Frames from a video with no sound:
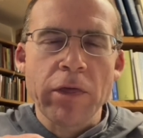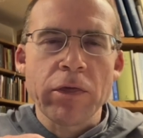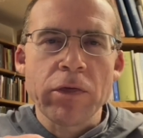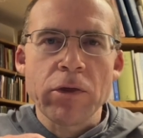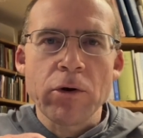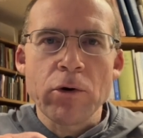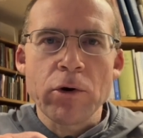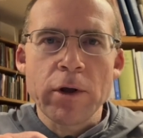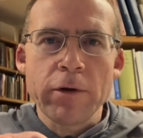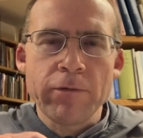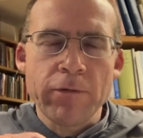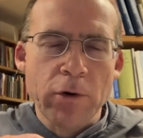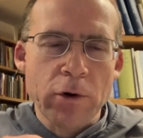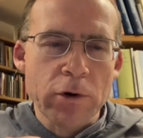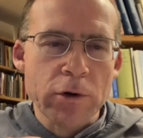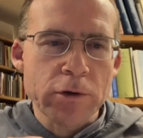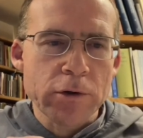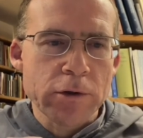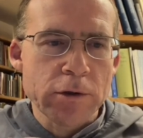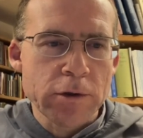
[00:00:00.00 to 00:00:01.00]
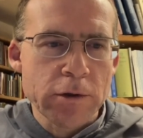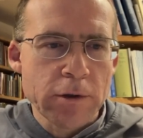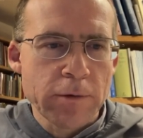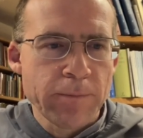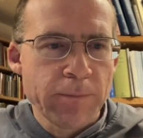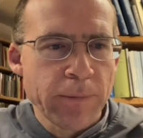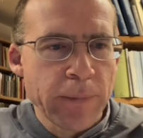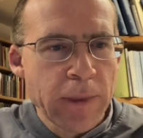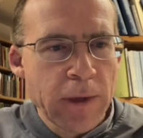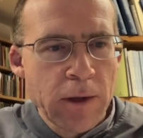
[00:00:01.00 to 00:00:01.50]
31st.
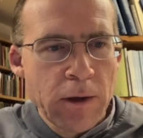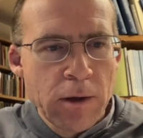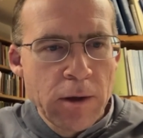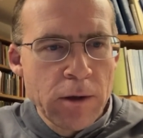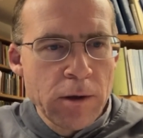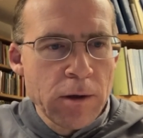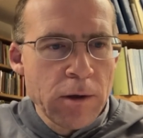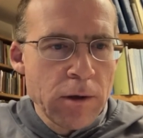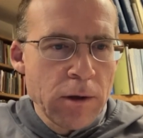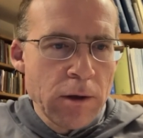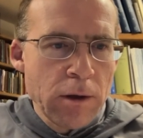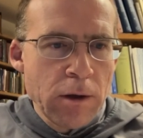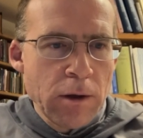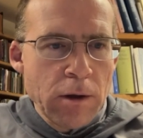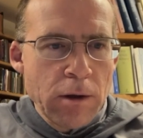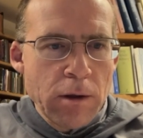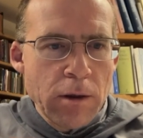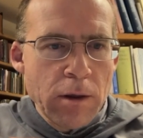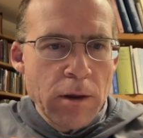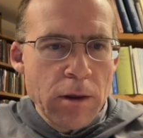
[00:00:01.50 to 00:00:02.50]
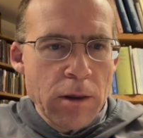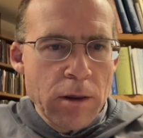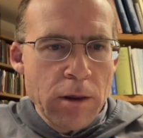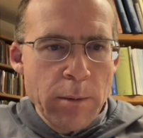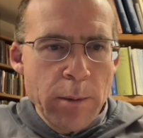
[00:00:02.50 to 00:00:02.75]
The